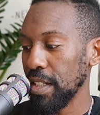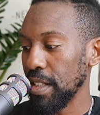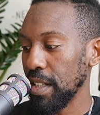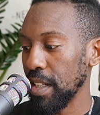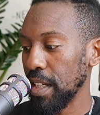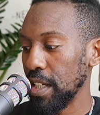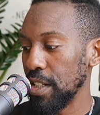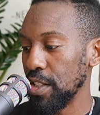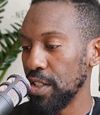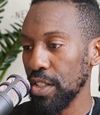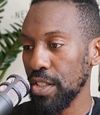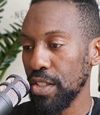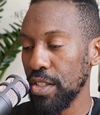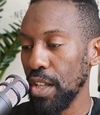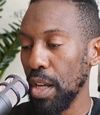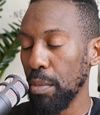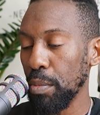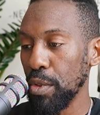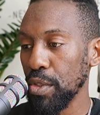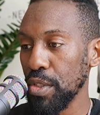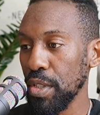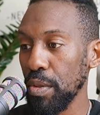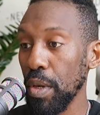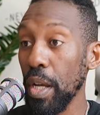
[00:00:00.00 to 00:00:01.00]
in just
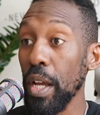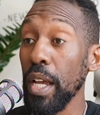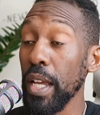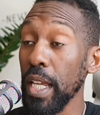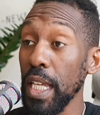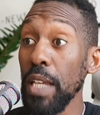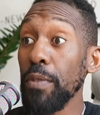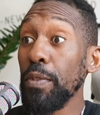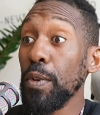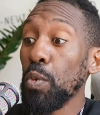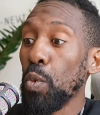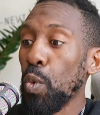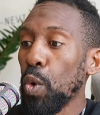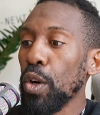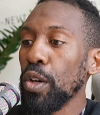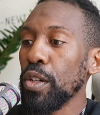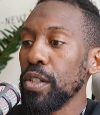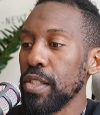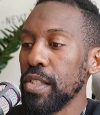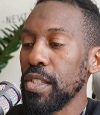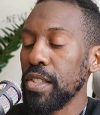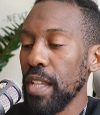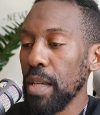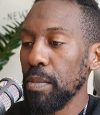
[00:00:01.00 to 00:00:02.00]
numbers and even
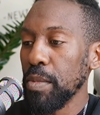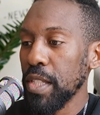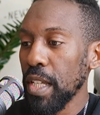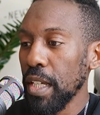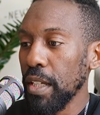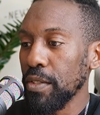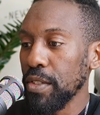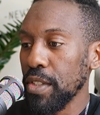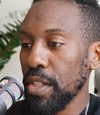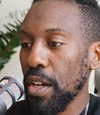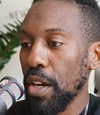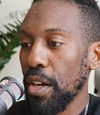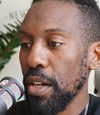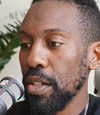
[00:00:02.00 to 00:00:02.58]
words themselves